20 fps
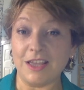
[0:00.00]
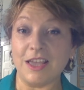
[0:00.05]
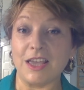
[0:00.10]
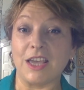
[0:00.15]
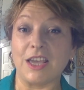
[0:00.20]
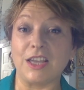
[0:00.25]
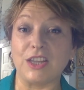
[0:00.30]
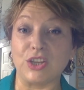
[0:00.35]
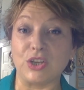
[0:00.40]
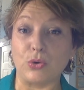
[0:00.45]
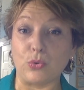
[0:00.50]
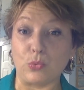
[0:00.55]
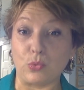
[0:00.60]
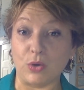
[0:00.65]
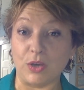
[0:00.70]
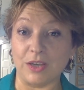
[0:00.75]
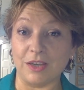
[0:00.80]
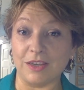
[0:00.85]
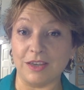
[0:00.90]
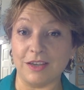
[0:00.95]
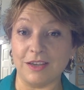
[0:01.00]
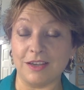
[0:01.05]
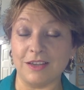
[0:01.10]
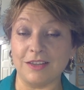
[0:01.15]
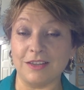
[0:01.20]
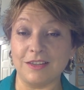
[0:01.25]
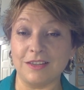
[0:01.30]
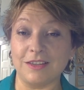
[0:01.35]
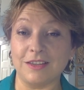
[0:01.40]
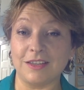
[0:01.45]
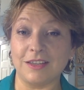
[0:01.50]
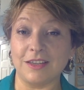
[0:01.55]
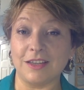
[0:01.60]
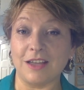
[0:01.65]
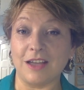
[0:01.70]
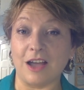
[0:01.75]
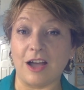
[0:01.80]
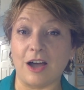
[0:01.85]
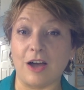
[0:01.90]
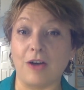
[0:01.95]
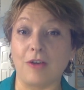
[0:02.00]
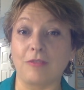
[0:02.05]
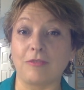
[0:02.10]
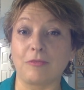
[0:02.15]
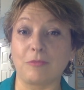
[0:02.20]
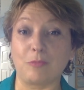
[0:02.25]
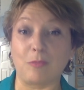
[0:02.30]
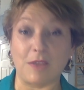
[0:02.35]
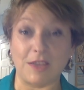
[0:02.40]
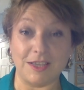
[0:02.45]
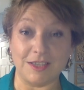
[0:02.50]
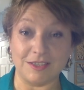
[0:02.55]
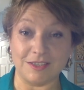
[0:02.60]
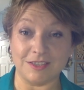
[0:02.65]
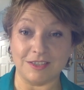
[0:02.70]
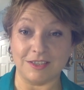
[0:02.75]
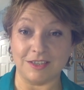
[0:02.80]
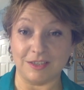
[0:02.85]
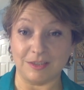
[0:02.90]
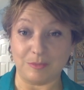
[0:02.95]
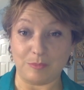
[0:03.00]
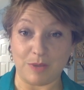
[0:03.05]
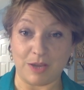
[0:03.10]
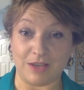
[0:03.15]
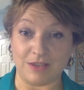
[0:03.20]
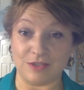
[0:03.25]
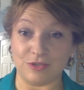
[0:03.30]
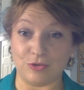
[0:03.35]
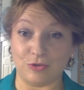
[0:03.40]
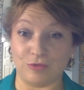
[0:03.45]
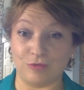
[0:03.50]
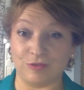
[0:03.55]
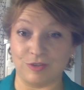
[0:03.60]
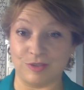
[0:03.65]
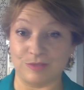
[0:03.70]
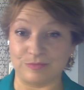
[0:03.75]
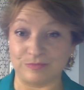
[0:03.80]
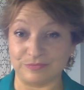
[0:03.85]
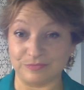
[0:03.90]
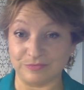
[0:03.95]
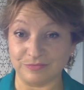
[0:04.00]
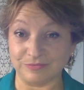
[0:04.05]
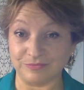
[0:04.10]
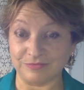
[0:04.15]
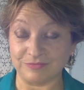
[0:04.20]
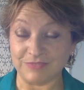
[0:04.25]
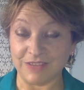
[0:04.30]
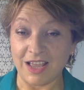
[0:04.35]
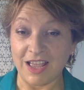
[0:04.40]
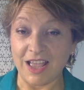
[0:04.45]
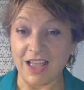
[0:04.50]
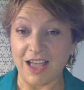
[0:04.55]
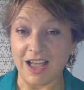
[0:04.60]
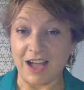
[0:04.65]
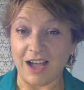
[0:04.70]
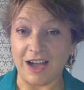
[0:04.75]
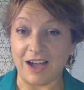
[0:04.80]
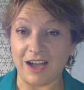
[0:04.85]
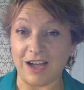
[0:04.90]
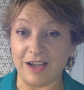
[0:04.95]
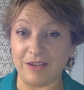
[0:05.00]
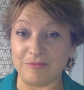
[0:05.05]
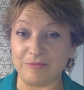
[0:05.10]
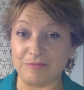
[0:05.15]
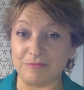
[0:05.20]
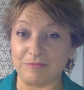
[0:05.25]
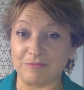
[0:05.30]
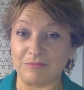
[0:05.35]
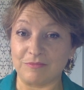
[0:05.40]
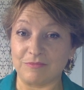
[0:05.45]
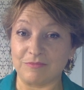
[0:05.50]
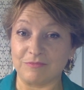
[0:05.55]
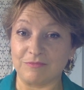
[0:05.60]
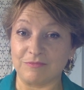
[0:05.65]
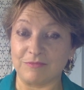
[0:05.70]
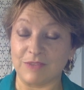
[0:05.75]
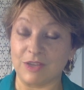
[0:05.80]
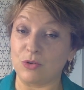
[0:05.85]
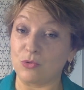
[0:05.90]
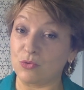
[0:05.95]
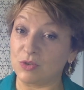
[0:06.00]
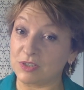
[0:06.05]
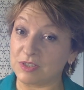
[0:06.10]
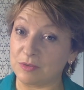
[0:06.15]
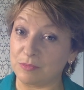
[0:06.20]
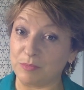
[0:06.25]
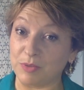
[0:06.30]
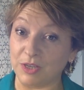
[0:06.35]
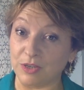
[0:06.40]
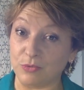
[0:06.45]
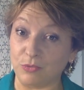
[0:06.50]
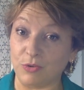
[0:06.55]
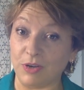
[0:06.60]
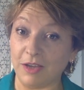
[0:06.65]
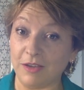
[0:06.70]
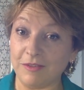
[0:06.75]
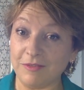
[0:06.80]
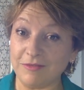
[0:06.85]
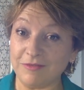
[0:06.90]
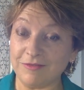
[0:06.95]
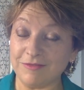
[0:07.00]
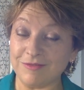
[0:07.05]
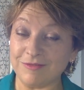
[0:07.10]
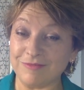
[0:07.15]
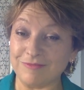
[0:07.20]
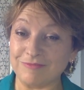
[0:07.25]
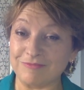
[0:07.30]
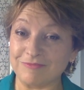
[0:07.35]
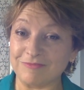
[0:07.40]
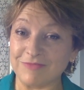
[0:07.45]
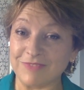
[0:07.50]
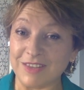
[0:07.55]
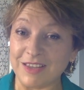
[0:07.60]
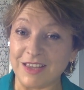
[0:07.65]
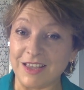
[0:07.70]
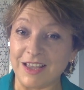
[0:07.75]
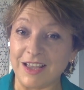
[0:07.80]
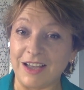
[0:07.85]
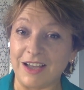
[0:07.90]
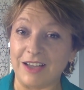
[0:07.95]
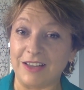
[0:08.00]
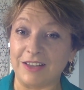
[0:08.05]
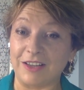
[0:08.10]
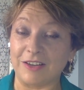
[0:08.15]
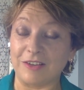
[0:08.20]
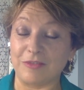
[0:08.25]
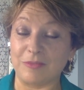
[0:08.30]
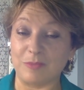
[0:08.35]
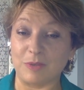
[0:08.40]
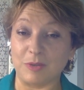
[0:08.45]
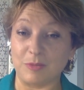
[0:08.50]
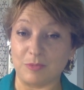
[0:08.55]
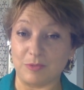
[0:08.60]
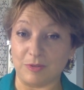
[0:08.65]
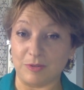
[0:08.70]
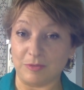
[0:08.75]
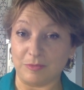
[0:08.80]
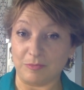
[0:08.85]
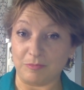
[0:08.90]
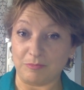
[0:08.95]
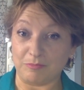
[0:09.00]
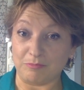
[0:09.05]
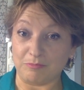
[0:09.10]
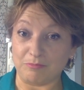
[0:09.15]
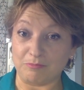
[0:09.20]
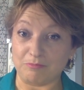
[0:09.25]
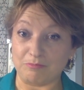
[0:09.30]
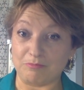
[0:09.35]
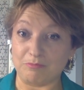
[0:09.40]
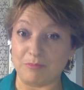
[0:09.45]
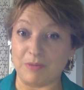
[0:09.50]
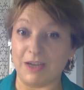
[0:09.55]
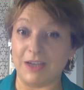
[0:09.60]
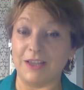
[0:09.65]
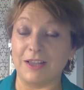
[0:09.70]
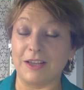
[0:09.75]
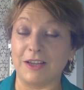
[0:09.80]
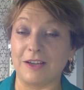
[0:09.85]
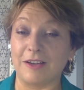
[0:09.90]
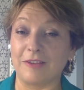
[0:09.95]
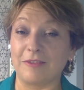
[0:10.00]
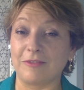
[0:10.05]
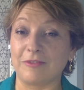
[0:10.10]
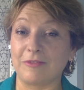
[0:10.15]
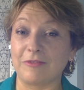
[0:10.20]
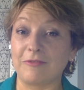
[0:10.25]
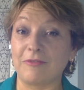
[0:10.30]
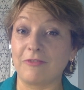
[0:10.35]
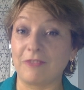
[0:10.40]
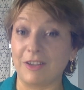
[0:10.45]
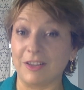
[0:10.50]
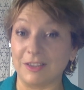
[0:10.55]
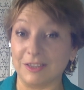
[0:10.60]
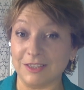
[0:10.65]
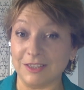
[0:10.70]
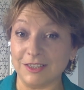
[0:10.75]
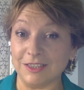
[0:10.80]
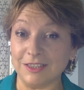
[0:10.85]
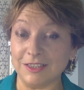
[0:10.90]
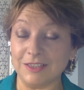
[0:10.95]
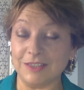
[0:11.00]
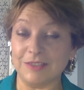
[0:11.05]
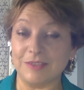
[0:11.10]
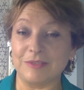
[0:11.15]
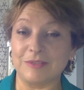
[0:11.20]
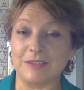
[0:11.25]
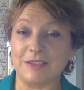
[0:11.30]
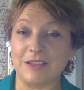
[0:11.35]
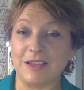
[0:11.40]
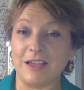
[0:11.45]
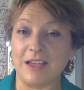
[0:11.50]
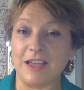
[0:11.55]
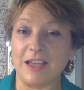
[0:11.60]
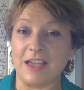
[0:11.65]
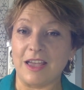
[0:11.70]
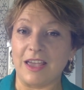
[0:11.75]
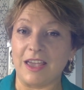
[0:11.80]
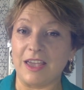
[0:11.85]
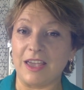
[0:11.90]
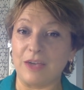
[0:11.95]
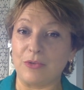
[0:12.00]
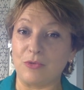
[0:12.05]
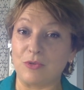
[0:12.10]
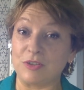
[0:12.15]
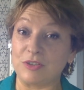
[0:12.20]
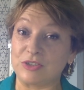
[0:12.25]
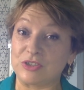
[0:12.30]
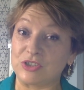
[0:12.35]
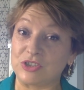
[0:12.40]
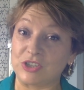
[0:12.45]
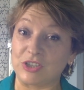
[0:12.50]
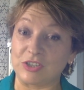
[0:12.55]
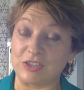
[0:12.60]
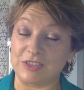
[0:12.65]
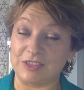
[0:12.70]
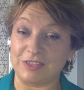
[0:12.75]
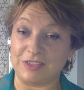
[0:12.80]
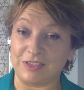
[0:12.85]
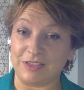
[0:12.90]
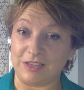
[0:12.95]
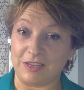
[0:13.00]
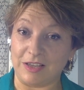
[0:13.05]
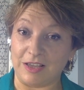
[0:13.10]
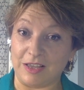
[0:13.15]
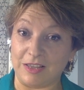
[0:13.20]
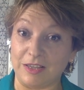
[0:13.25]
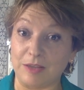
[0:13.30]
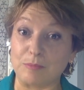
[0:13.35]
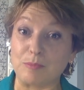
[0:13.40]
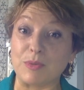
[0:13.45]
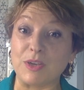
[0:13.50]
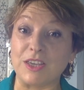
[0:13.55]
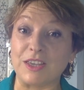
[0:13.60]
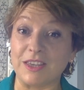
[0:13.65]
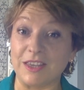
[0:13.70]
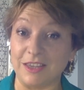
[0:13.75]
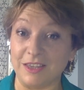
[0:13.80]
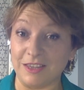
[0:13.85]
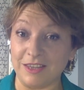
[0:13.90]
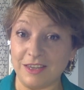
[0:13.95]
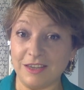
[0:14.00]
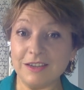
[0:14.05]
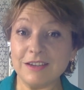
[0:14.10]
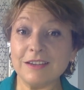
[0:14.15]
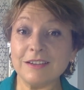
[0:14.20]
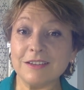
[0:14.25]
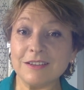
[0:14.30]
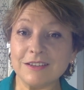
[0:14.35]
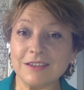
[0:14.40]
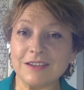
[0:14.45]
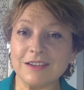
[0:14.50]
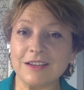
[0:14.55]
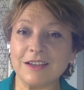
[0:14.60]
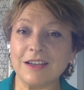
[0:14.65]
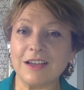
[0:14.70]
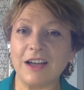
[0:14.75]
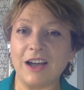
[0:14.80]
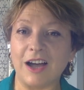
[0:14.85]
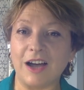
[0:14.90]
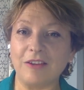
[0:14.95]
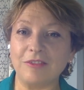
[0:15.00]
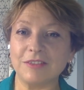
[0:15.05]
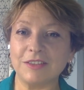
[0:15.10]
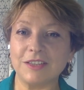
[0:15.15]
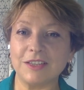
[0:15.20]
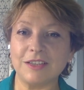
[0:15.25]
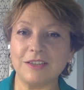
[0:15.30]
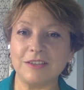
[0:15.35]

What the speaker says: in the weekend of Easter and Passover. Um, it was a big wave. A lot of people might have felt it. It was just the beginning of the